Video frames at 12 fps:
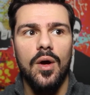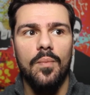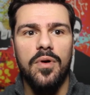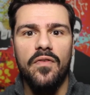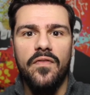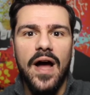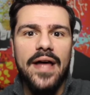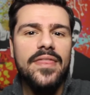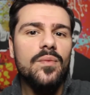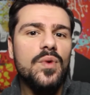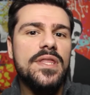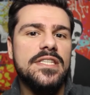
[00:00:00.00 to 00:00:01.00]
provide
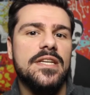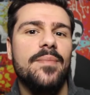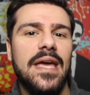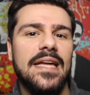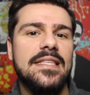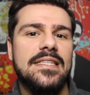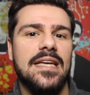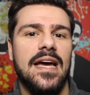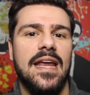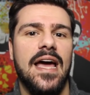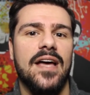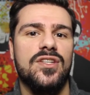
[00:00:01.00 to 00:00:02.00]
them with some
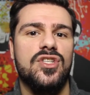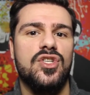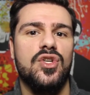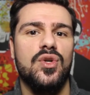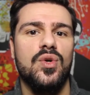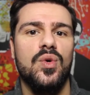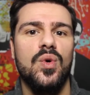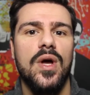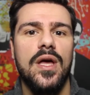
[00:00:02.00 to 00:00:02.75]
insight as to,